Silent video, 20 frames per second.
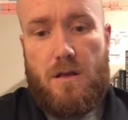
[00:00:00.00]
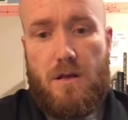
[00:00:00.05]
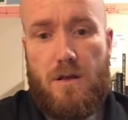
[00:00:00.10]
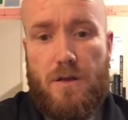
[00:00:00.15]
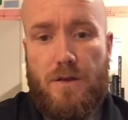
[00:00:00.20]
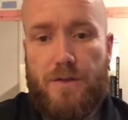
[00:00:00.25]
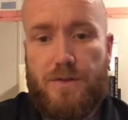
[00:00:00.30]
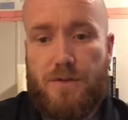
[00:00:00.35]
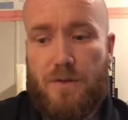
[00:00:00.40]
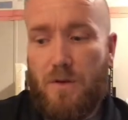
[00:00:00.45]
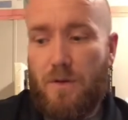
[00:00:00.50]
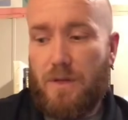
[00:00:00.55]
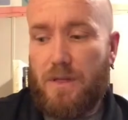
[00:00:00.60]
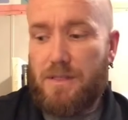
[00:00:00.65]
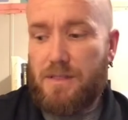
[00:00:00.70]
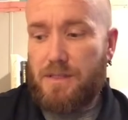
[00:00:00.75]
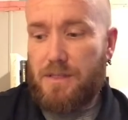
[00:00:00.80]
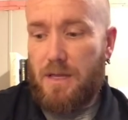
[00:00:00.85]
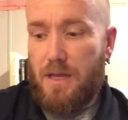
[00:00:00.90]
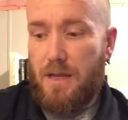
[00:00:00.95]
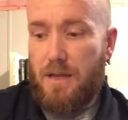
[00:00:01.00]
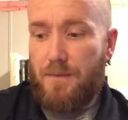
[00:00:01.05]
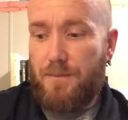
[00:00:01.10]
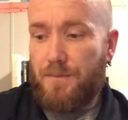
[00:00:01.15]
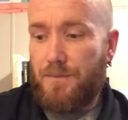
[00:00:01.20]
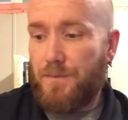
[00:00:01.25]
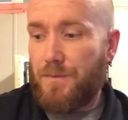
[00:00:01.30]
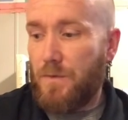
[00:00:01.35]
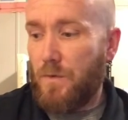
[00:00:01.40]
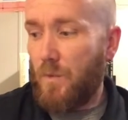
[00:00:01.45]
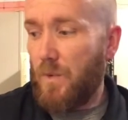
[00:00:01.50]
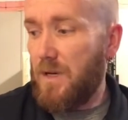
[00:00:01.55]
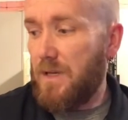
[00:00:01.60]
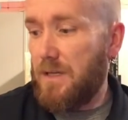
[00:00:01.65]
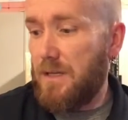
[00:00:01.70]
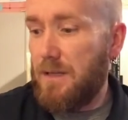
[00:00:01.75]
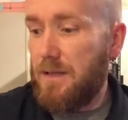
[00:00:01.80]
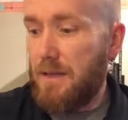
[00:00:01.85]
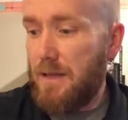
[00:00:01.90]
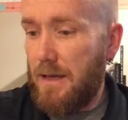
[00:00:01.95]
So let's say we
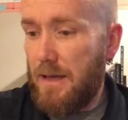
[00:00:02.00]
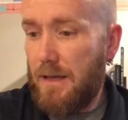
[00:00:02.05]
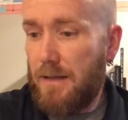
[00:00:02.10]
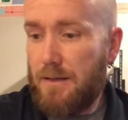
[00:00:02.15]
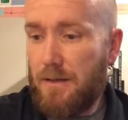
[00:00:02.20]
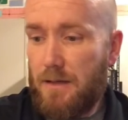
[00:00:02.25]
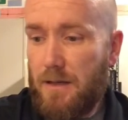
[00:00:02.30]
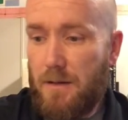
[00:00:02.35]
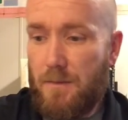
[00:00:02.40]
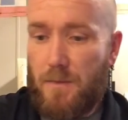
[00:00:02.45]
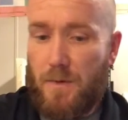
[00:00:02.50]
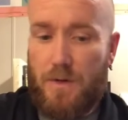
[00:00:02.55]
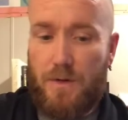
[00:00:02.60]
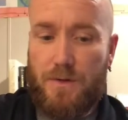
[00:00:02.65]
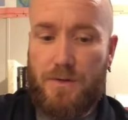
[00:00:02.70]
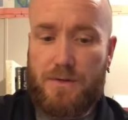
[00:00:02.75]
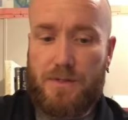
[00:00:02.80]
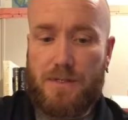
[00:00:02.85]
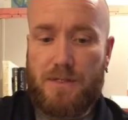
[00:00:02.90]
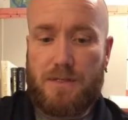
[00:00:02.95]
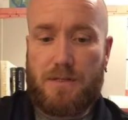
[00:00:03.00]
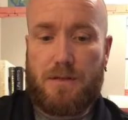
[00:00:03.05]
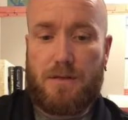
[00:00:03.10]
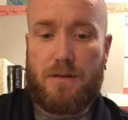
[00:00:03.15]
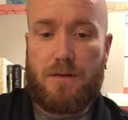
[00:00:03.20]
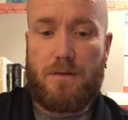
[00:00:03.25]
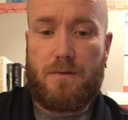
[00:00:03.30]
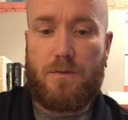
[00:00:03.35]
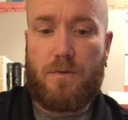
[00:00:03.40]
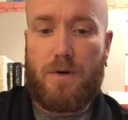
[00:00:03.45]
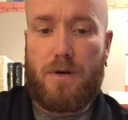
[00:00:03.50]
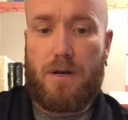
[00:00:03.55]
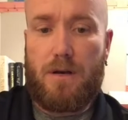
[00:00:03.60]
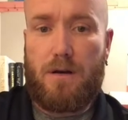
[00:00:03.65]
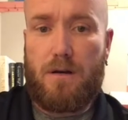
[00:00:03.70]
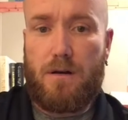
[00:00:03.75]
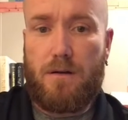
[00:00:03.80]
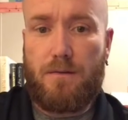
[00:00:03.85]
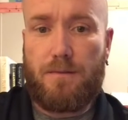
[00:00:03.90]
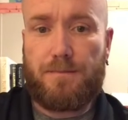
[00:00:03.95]
did that. I'm going to use this one
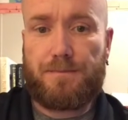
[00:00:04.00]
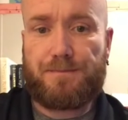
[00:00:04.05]
here.